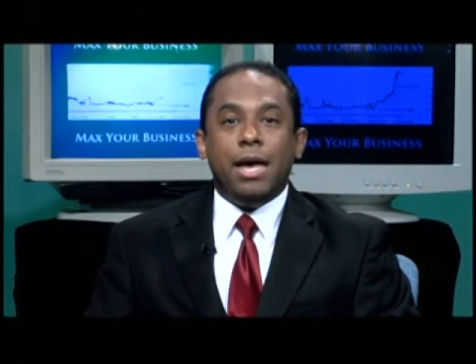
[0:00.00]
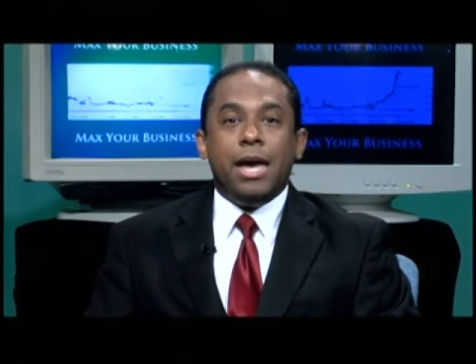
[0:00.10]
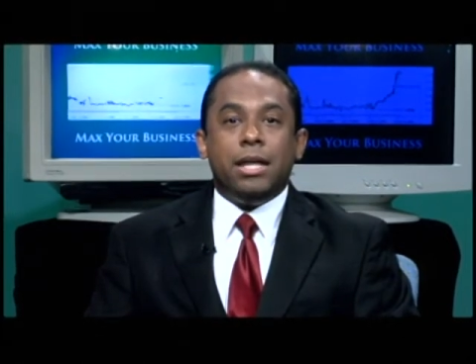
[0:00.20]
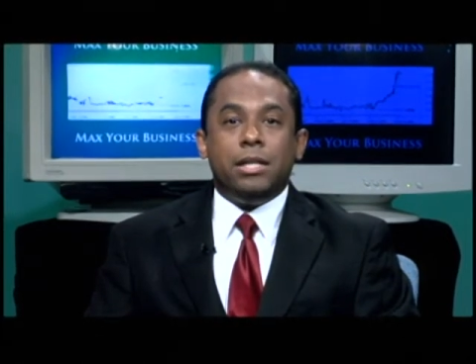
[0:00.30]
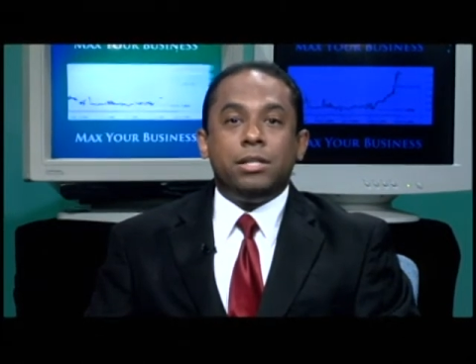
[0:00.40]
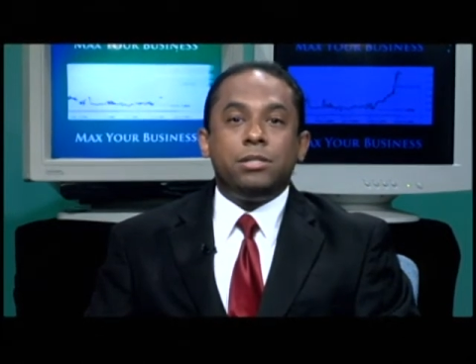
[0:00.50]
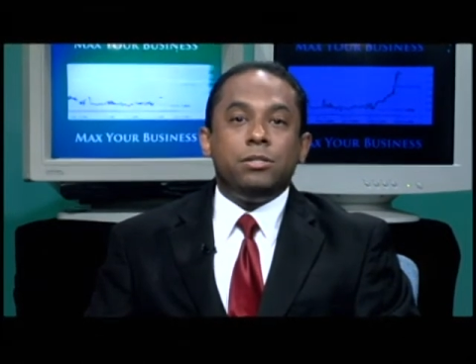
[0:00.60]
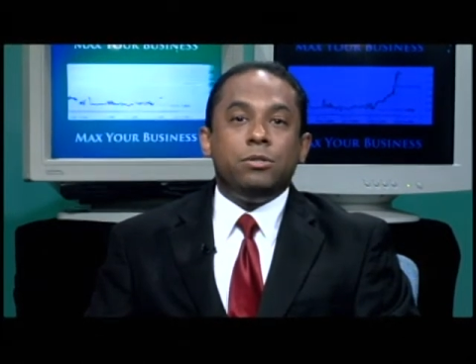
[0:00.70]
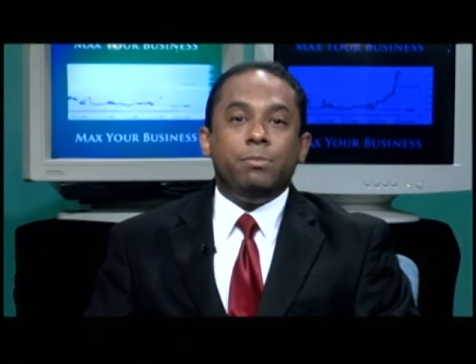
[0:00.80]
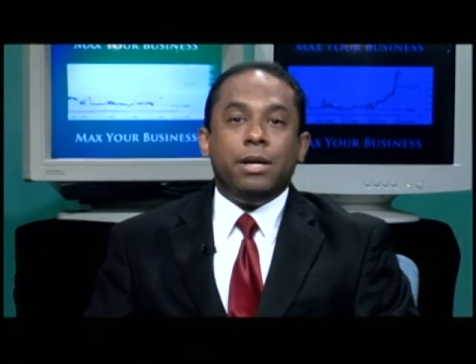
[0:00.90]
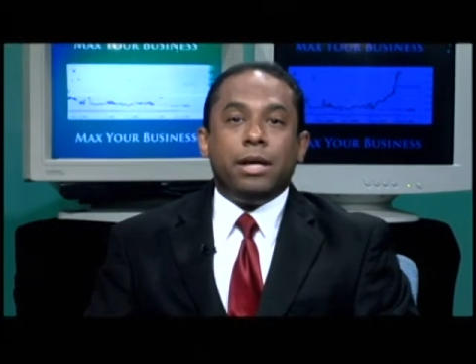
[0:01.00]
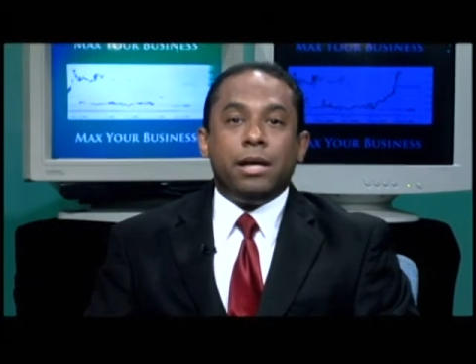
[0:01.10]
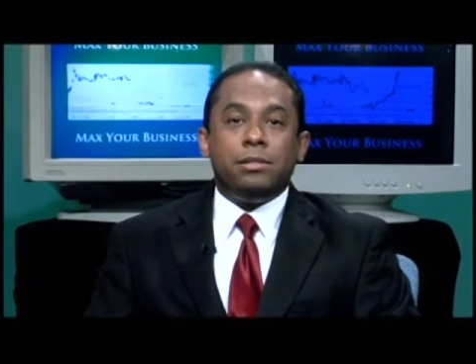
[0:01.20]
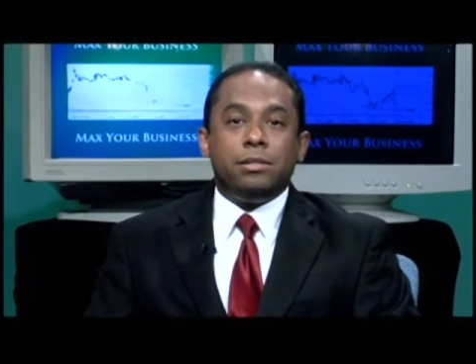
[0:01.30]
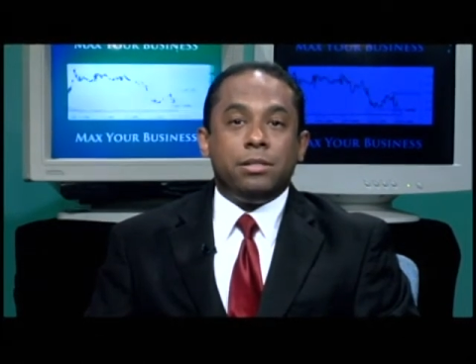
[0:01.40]
In addition to being
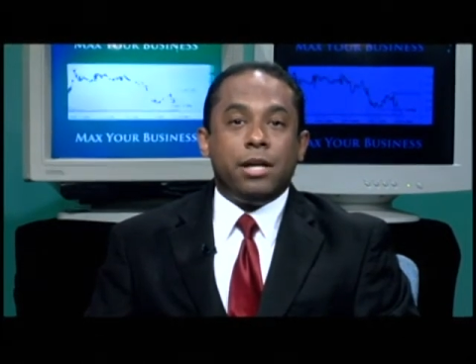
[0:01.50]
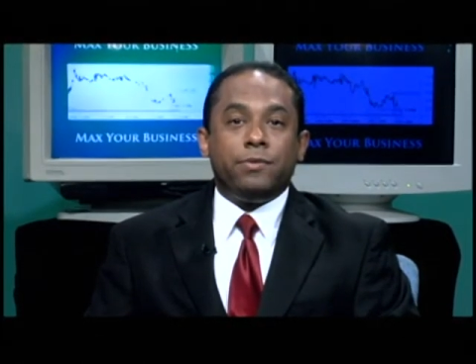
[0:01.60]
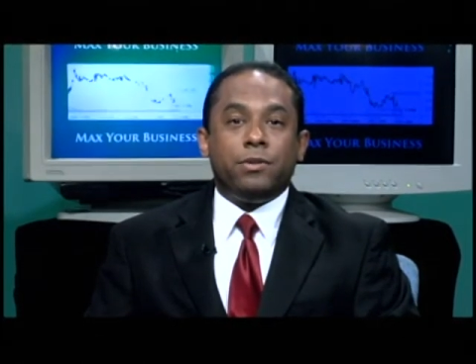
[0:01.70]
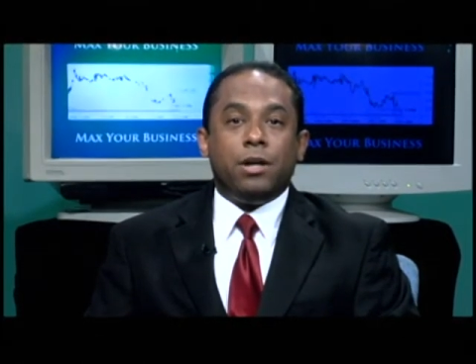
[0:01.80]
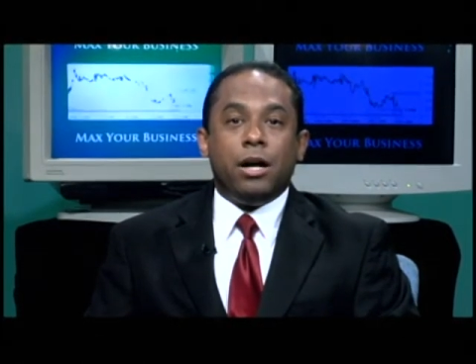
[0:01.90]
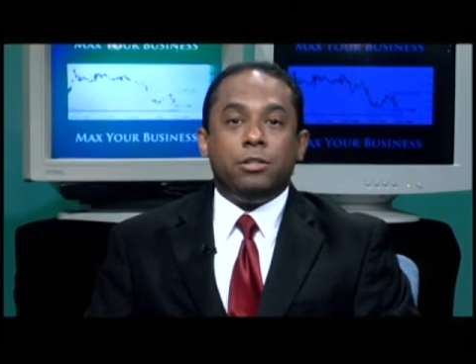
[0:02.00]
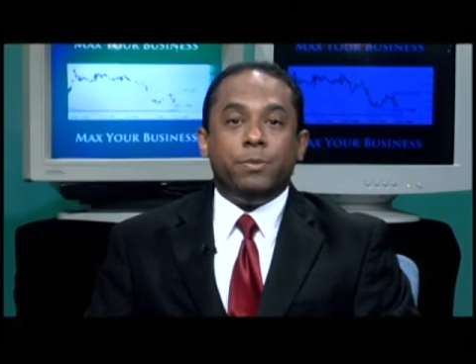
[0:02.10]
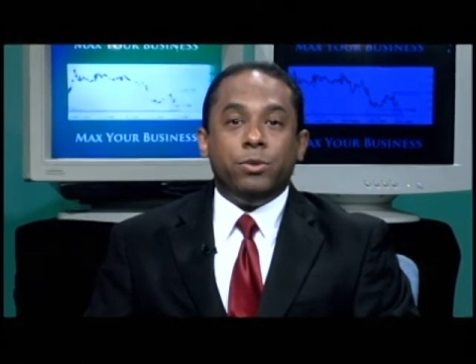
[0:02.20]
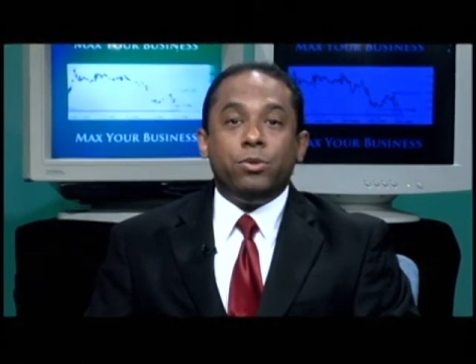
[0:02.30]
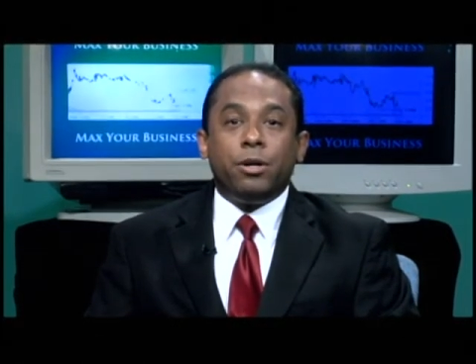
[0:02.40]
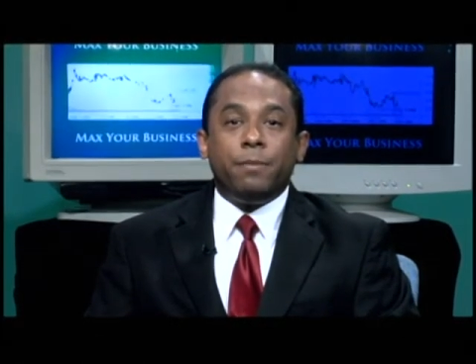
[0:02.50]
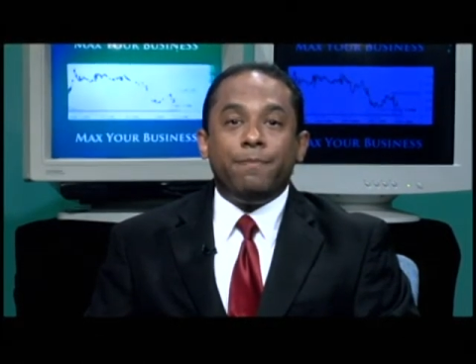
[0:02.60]
a successful entrepreneur,